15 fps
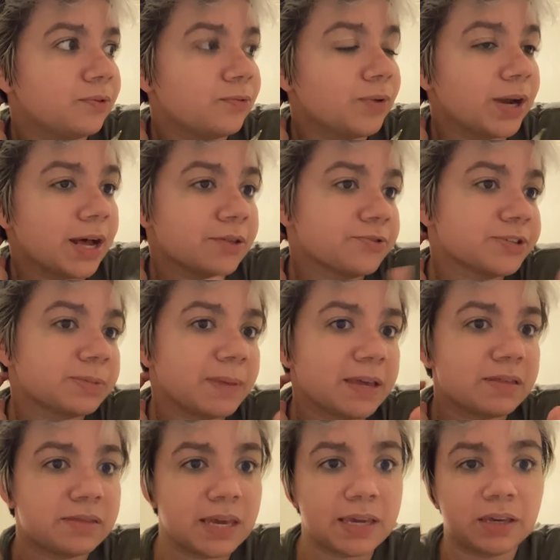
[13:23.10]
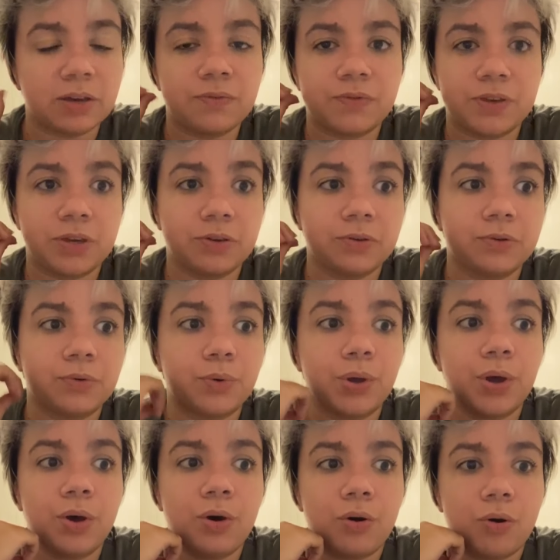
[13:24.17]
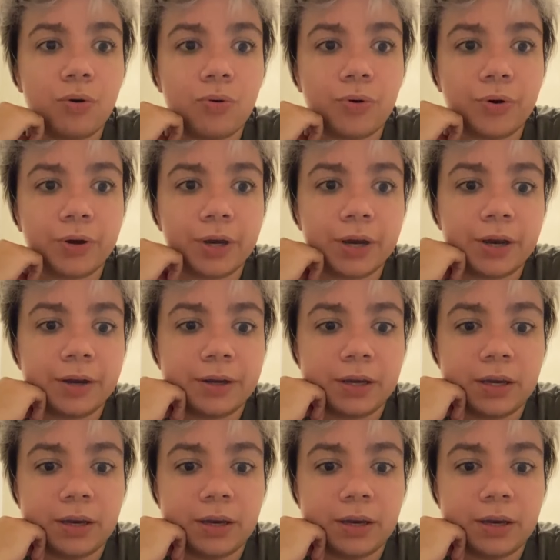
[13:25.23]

what others may think of you, or